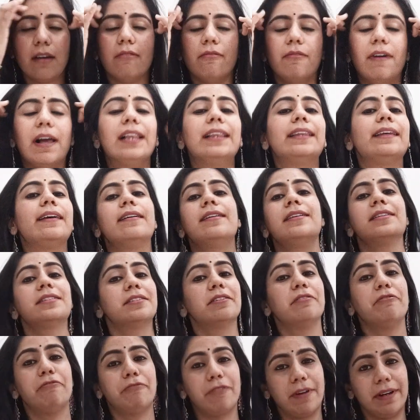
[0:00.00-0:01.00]
Well, there
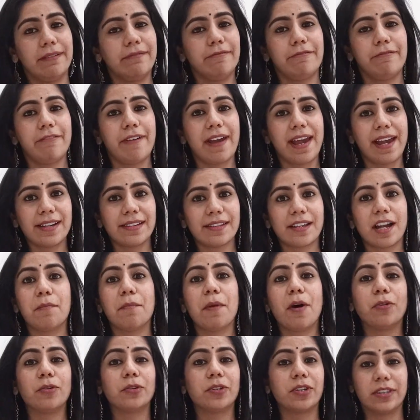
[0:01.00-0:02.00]
is a fun fact
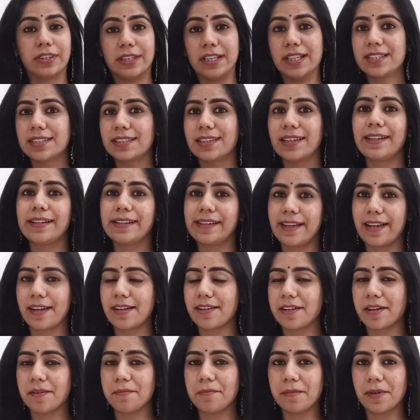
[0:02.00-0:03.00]
about this
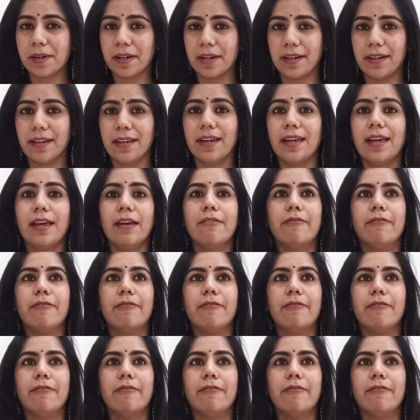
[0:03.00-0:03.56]
Indian number.